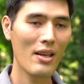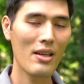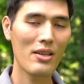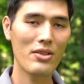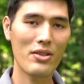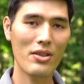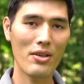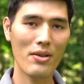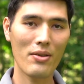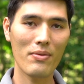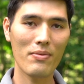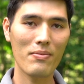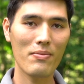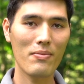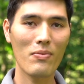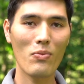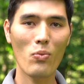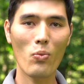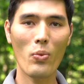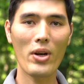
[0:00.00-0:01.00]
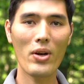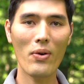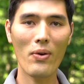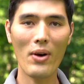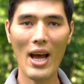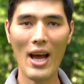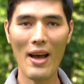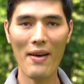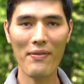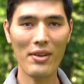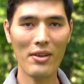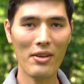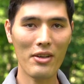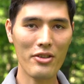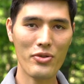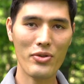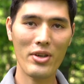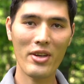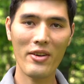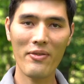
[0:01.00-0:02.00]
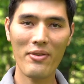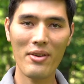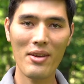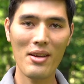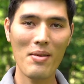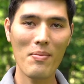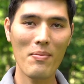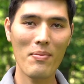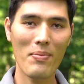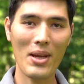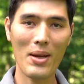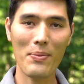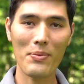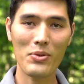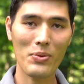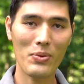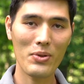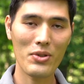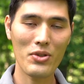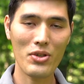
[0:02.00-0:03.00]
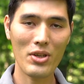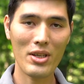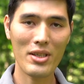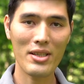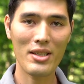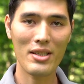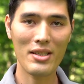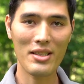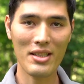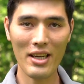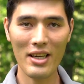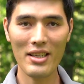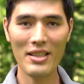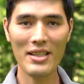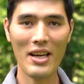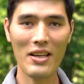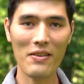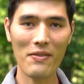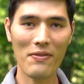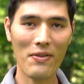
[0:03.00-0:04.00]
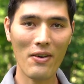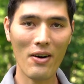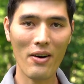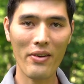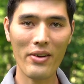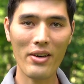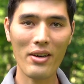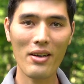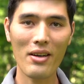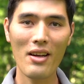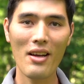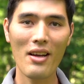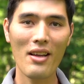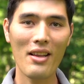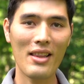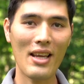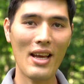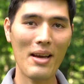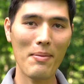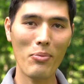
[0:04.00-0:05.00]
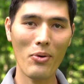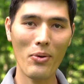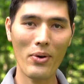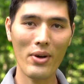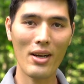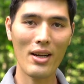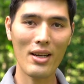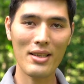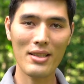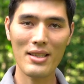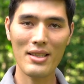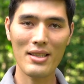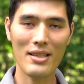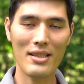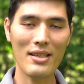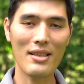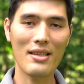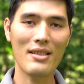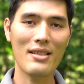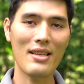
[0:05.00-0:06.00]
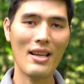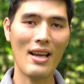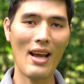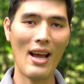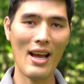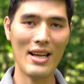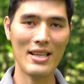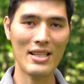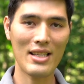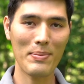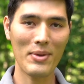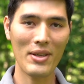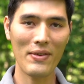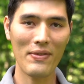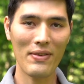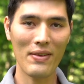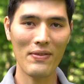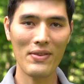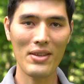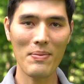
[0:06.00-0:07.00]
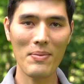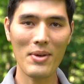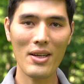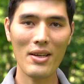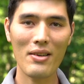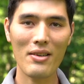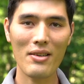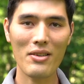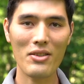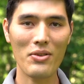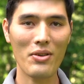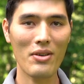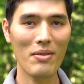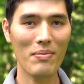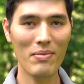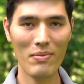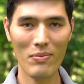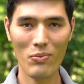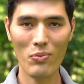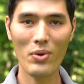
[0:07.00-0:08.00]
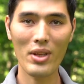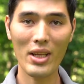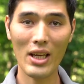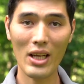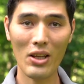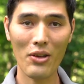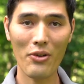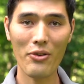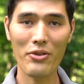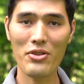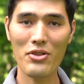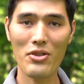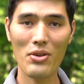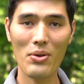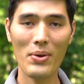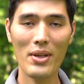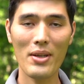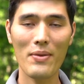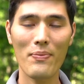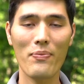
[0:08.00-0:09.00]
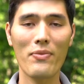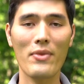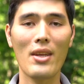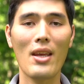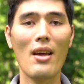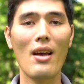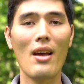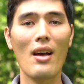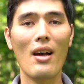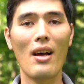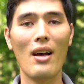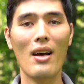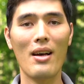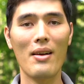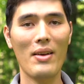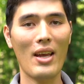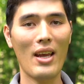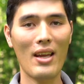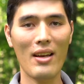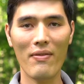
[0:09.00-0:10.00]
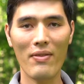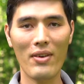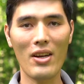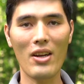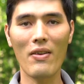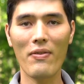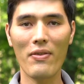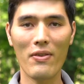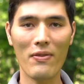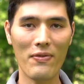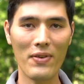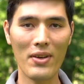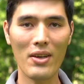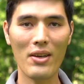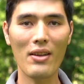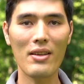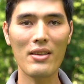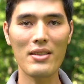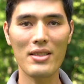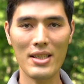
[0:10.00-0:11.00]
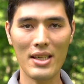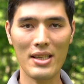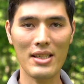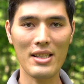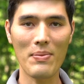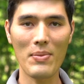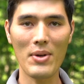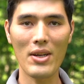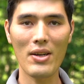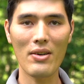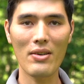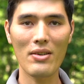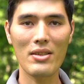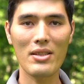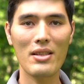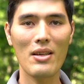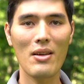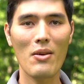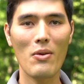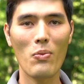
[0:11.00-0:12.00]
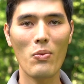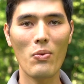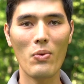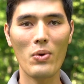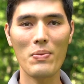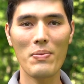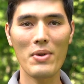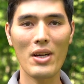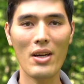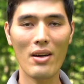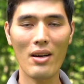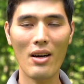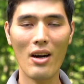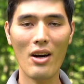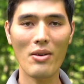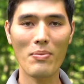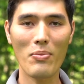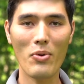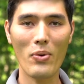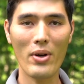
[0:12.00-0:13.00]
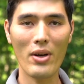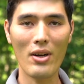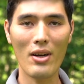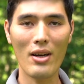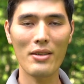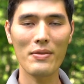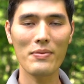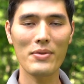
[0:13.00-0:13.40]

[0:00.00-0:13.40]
So we don't have the luxury of being able to adjust the sight down farther. That point on distance has to be 50 meters or really close to it. And for field, 60 meters would be our point on.